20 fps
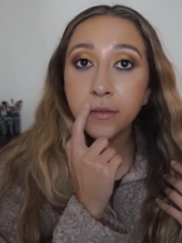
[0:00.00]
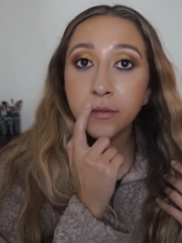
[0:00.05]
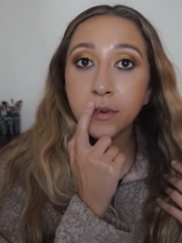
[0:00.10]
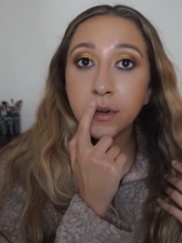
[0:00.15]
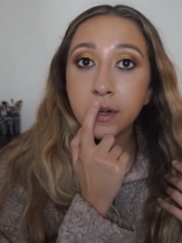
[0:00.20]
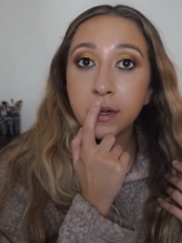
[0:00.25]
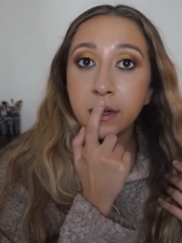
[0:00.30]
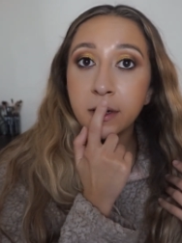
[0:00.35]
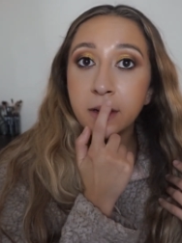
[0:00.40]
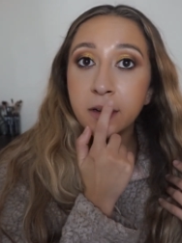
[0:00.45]

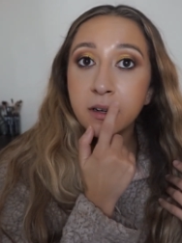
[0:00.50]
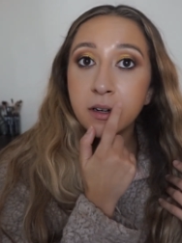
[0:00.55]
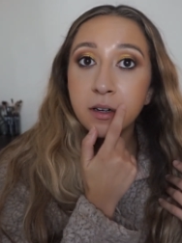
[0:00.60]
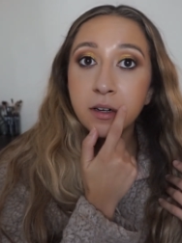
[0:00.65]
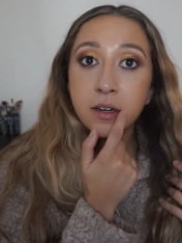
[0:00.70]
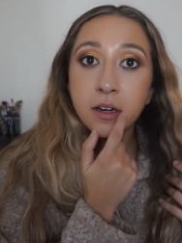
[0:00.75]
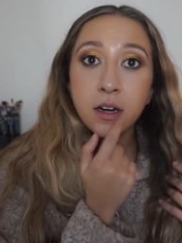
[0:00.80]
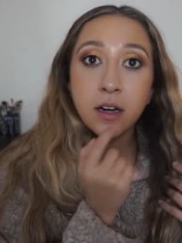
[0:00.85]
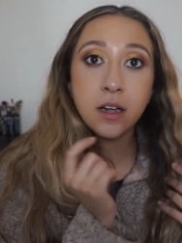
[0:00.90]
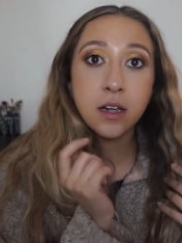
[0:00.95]
Right
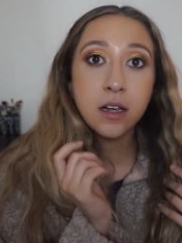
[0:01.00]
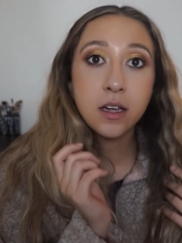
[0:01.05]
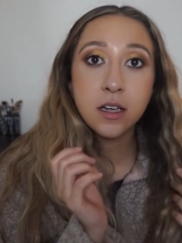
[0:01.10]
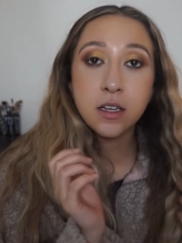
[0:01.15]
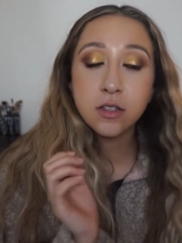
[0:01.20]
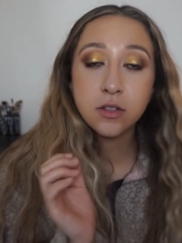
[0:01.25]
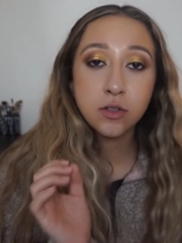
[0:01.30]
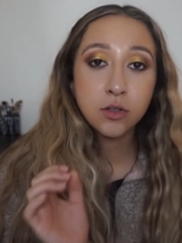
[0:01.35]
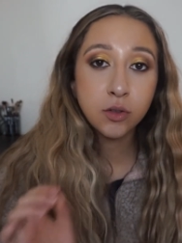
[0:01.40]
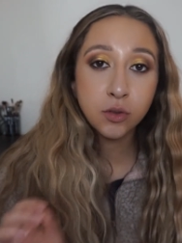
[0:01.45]
here
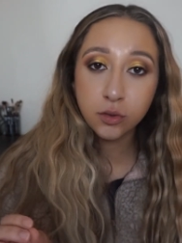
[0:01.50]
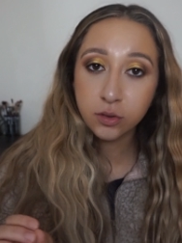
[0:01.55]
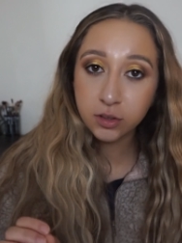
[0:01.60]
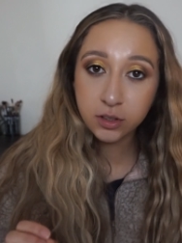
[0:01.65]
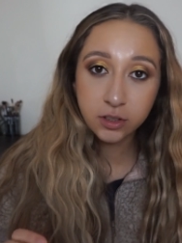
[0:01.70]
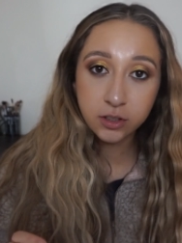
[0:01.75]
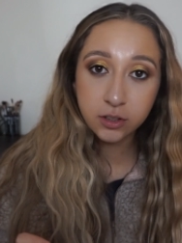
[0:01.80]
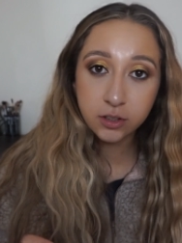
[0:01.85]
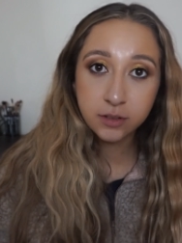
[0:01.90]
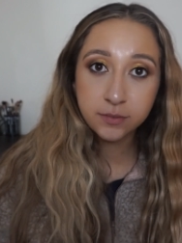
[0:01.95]
is
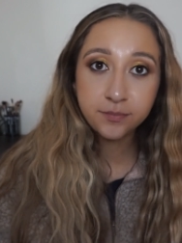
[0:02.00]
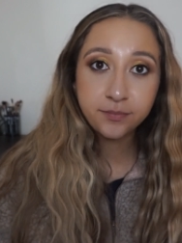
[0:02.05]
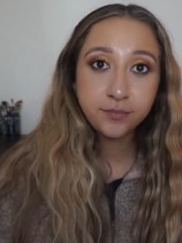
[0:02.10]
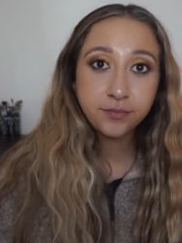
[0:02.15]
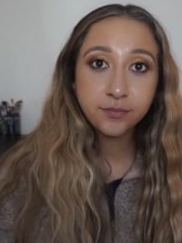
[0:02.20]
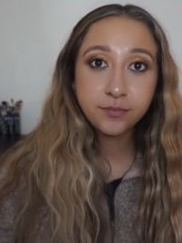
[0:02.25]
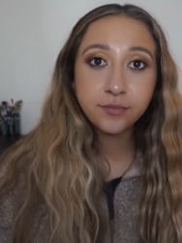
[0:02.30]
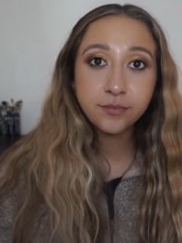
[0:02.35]
totally gone.